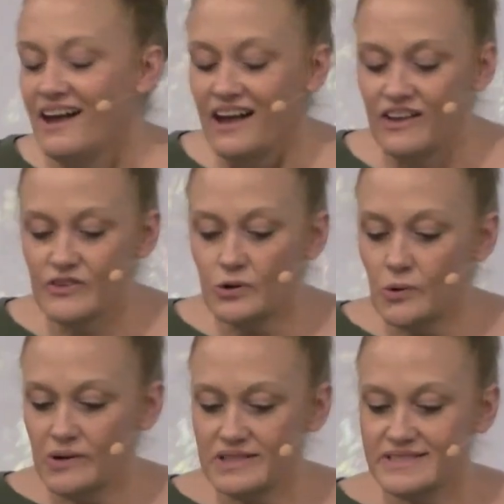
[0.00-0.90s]
And the
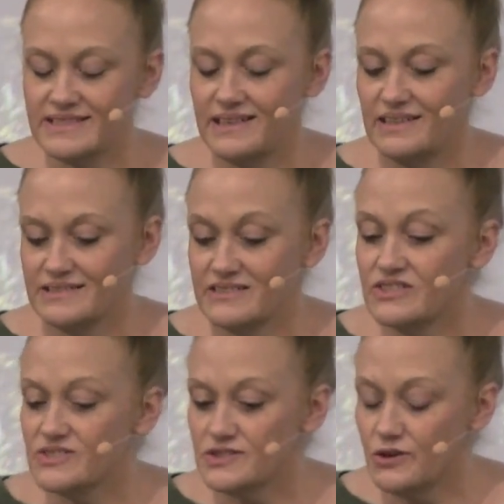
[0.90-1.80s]
chorus says, it's
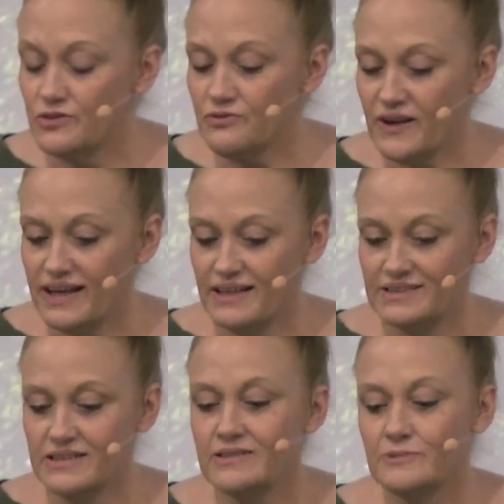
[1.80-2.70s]
a slow
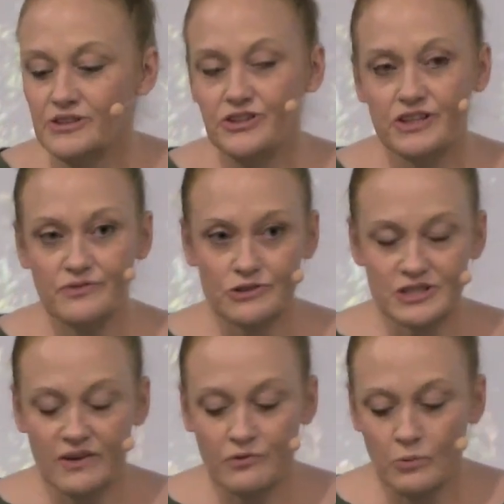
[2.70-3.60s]
fade when you give
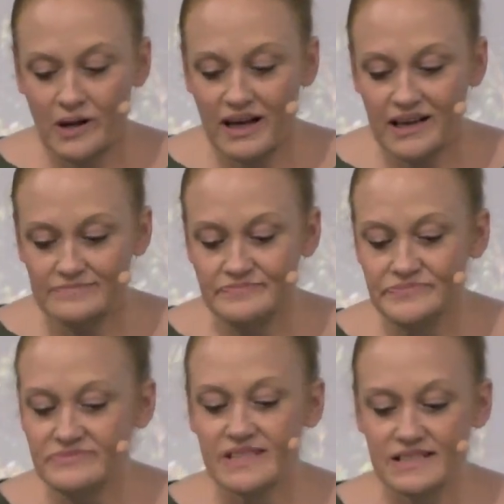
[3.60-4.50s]
yourself away.
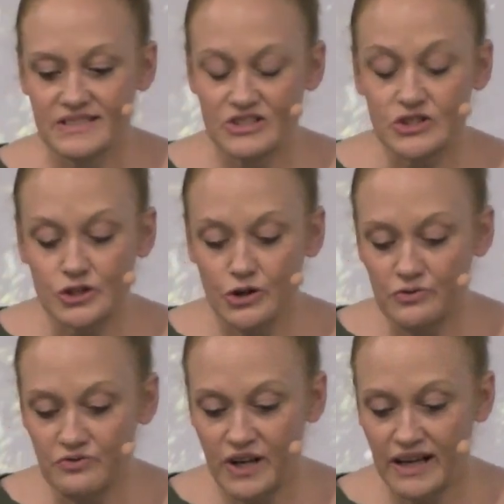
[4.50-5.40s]
It's a slow
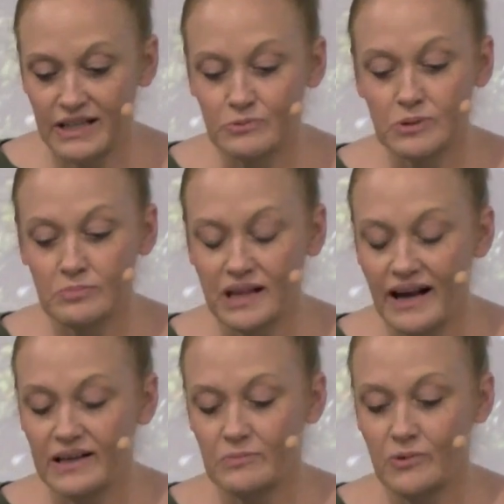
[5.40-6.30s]
fade when
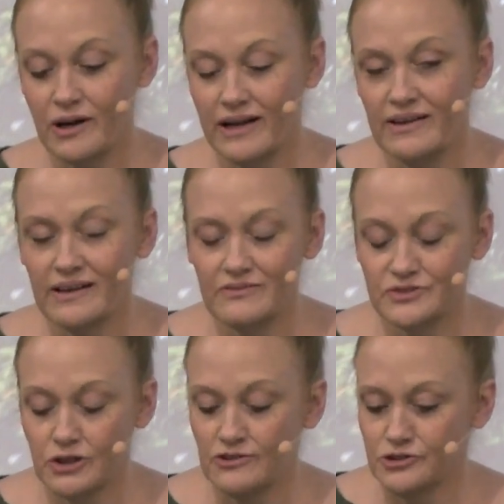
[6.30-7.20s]
black and white have
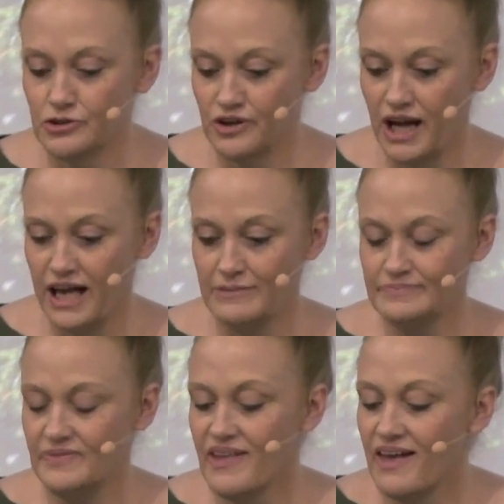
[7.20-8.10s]
turned to gray.
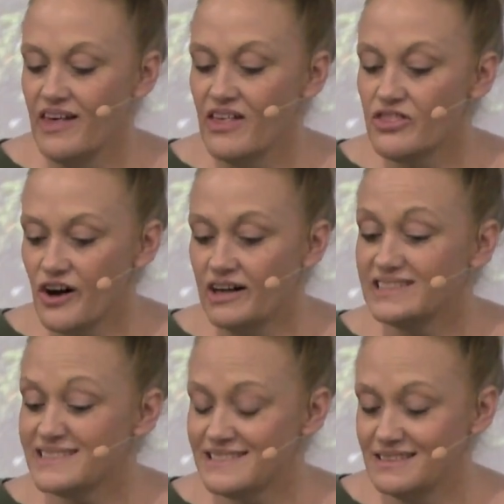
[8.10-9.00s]

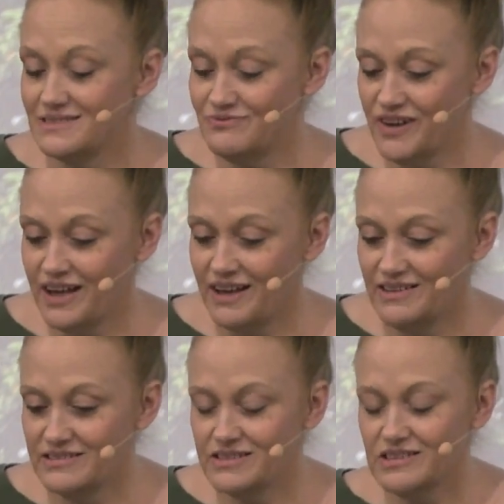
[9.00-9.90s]
Thoughts
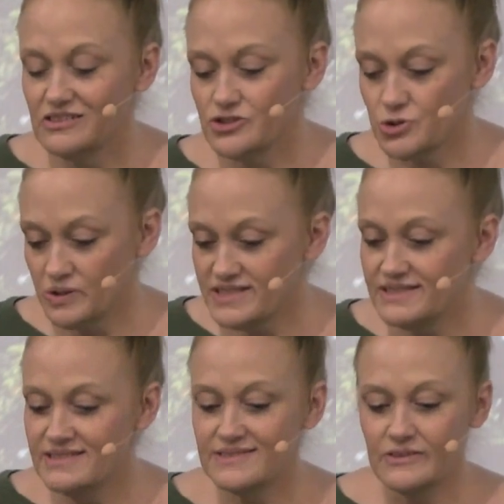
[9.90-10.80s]
invade,
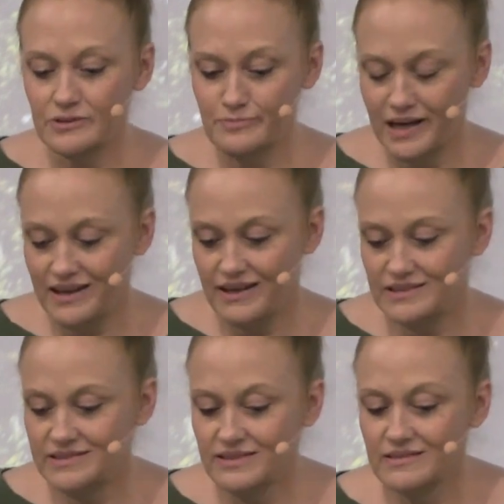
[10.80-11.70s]
choices are
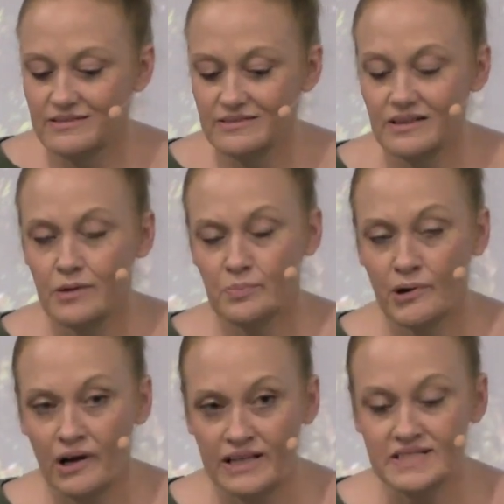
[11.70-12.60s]
made. A
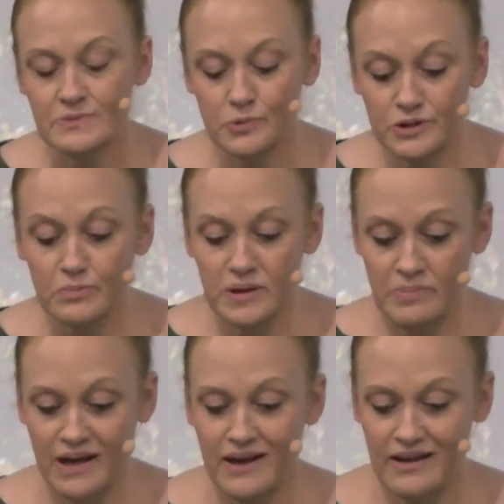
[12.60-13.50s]
price will be
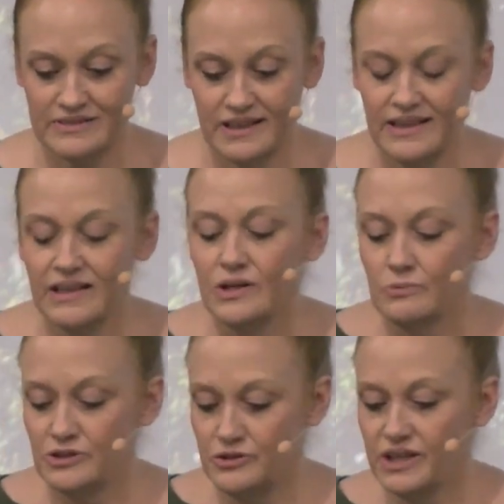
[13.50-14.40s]
paid
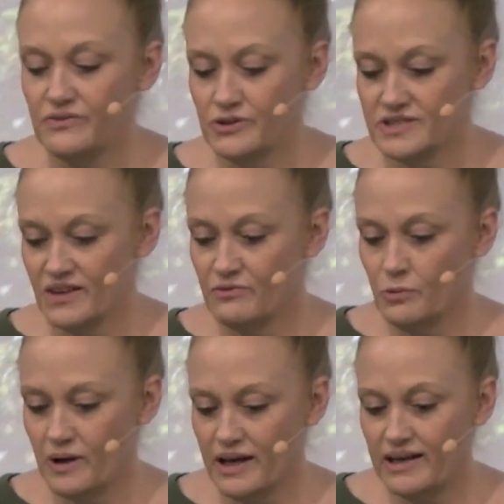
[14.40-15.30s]
when you give yourself
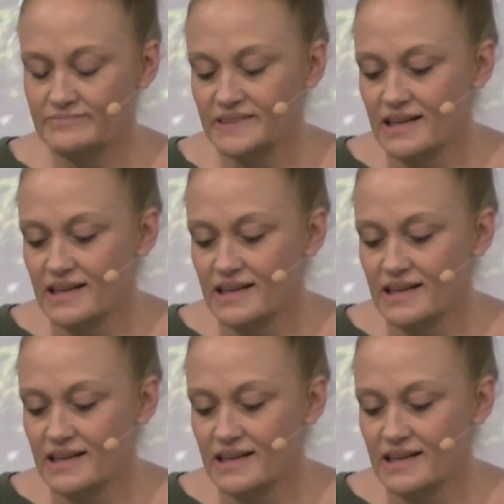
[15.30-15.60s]
away.